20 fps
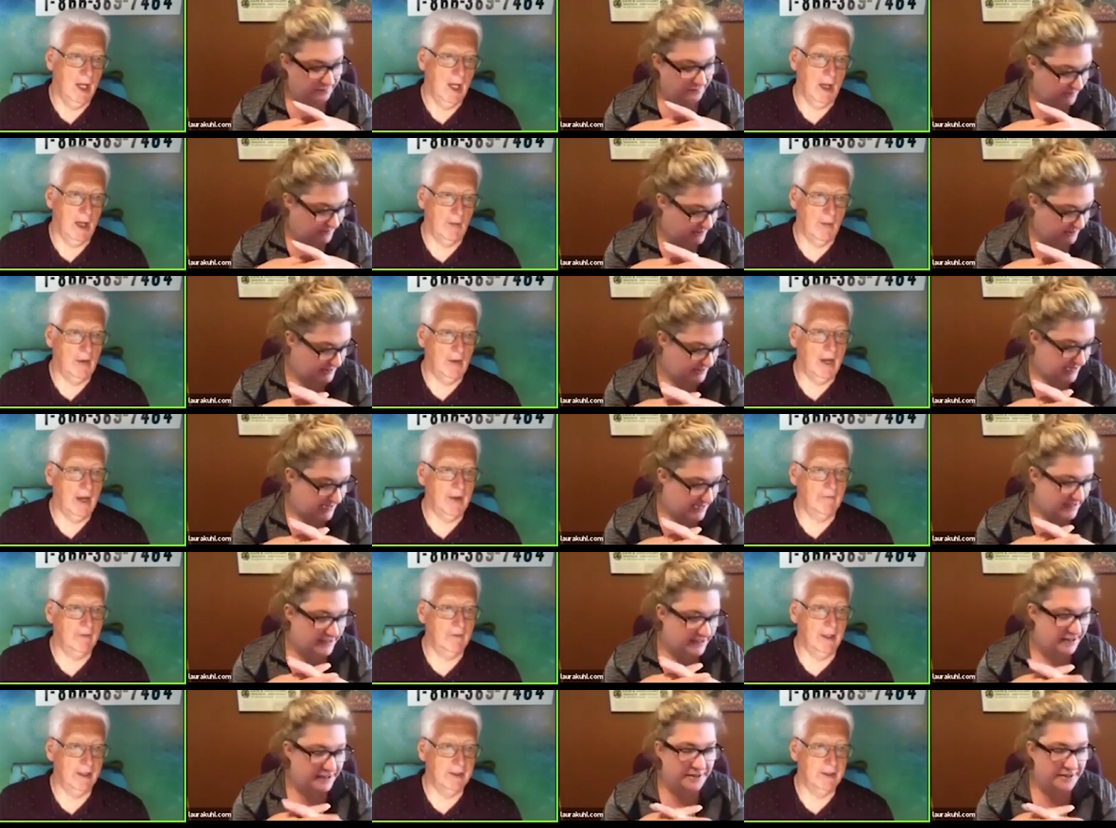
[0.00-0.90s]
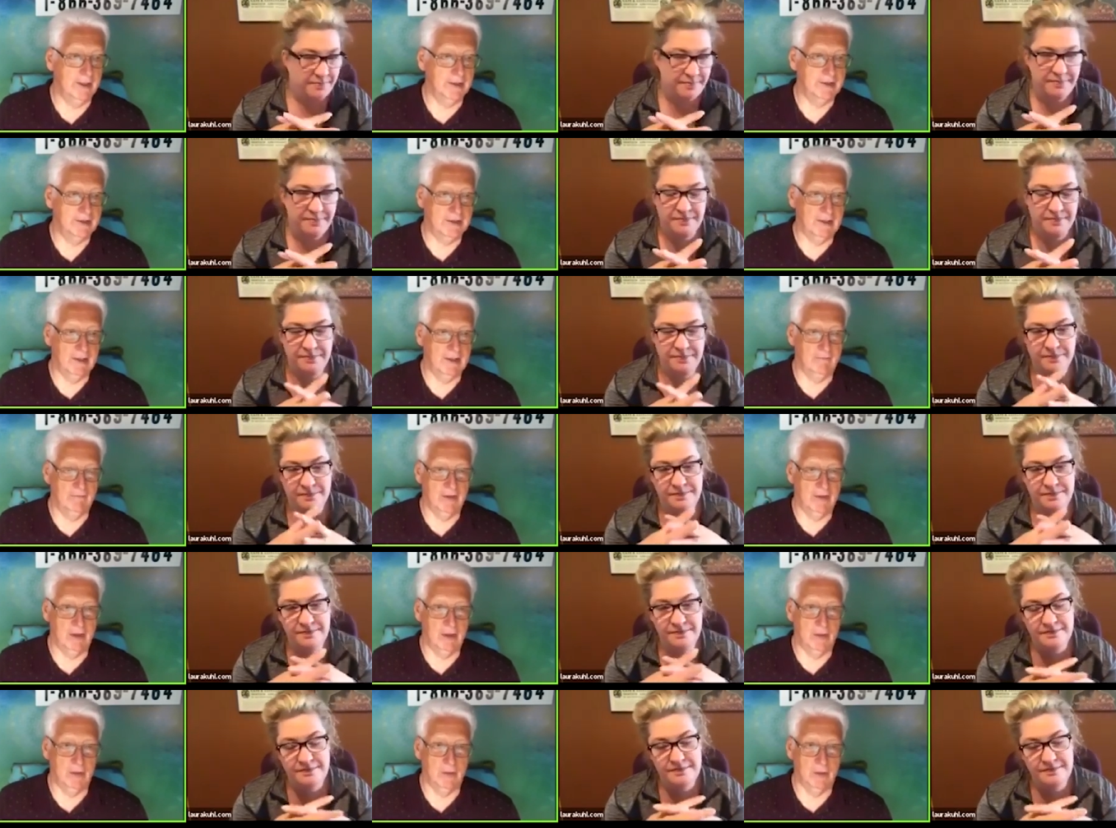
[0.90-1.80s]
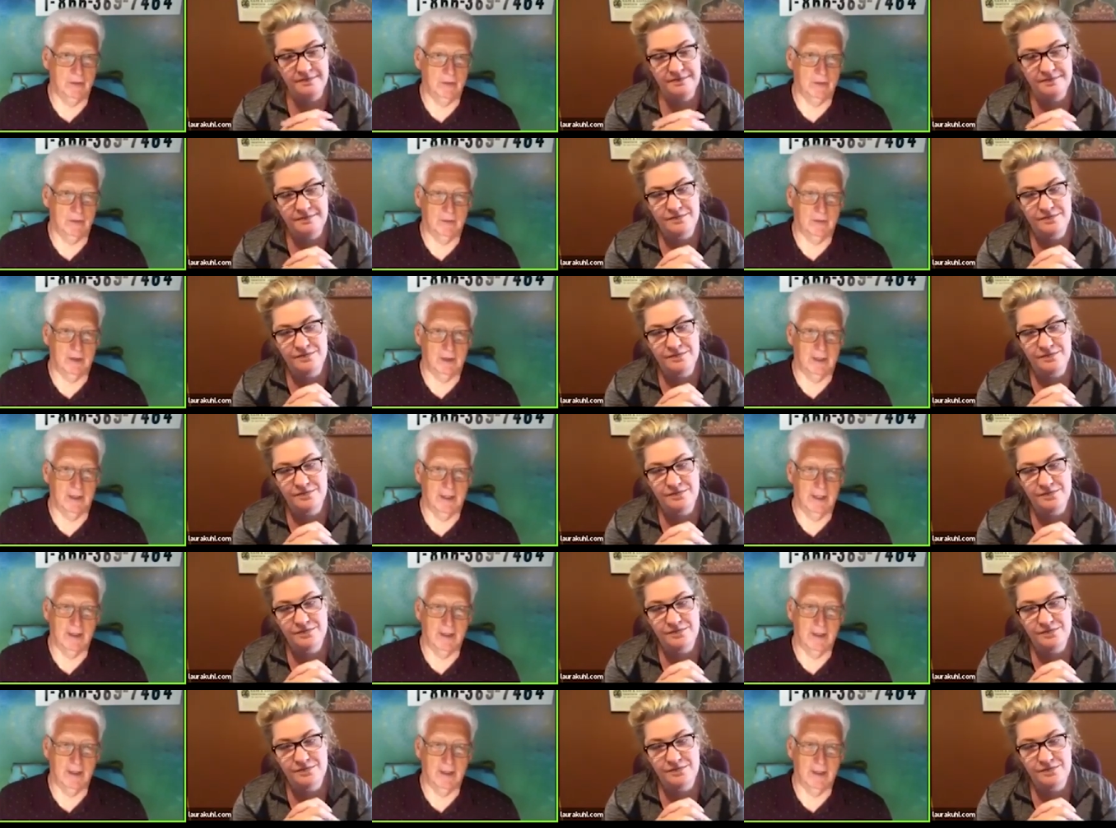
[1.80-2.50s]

Speaker 1: However, I did see a video, which was really,